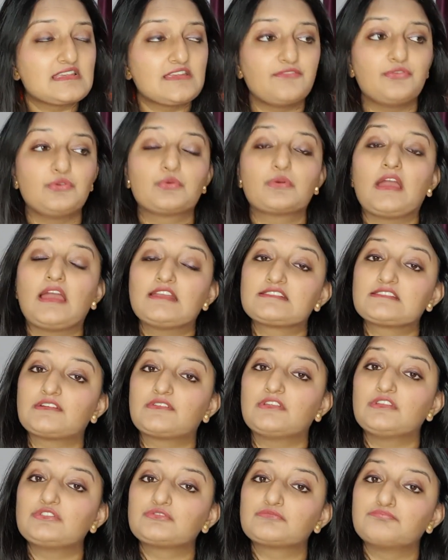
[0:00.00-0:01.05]
If you guys
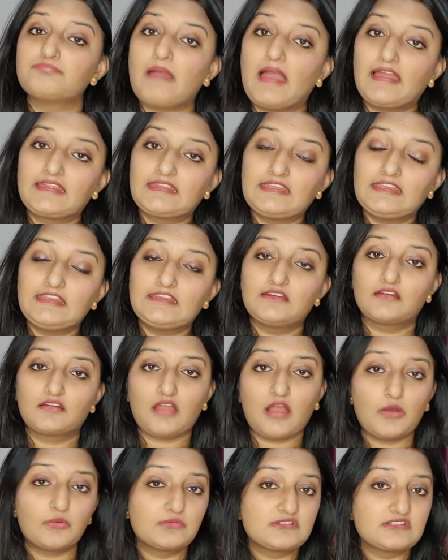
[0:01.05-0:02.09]
are into banking,
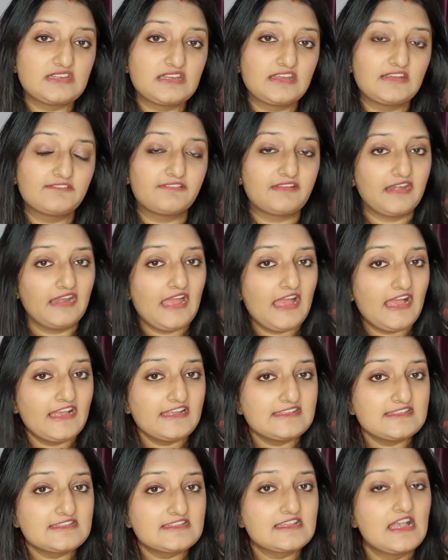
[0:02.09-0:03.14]
accounting,
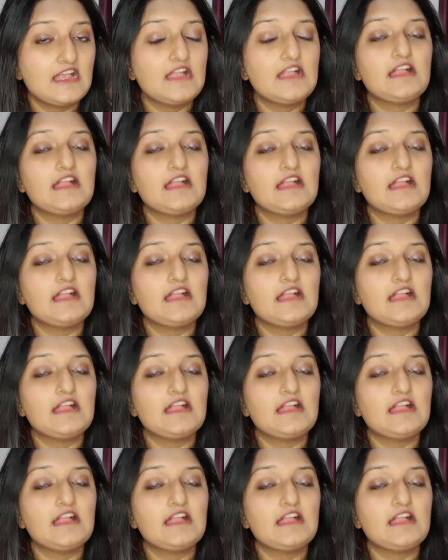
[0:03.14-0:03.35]
finance,